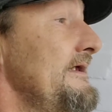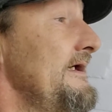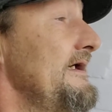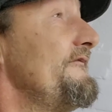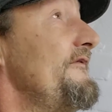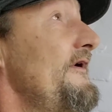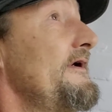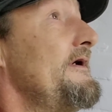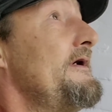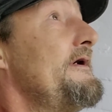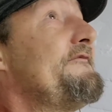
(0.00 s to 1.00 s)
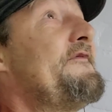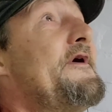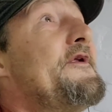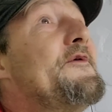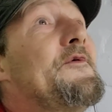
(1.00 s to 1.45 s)
get a
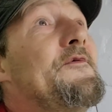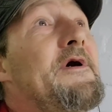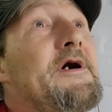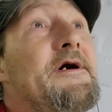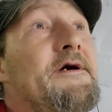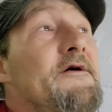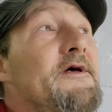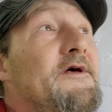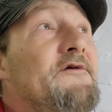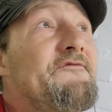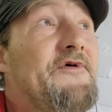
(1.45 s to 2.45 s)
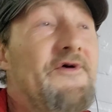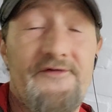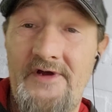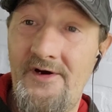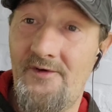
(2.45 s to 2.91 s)
final
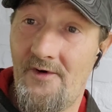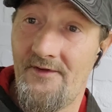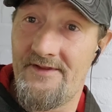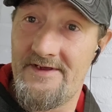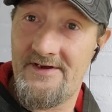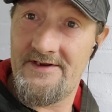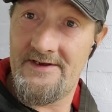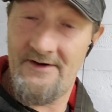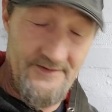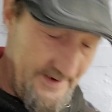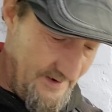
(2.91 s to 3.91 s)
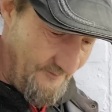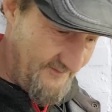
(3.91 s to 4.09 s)
first coat on the old